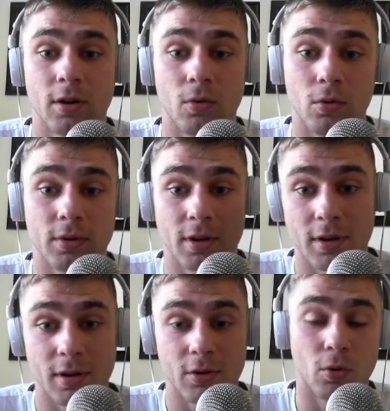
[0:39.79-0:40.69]

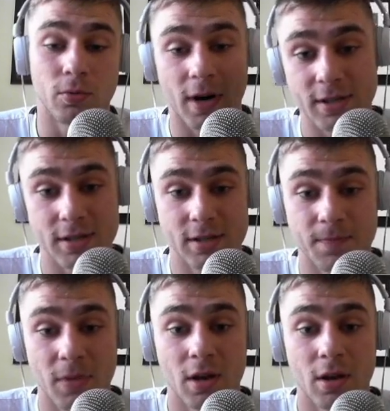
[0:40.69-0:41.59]
gold rises,
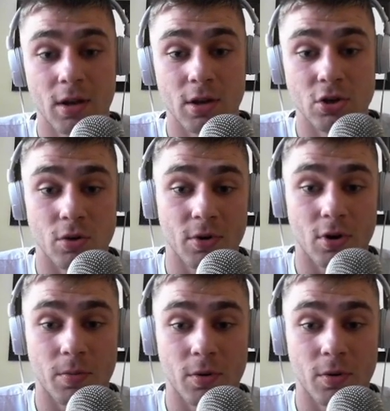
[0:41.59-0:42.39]
German car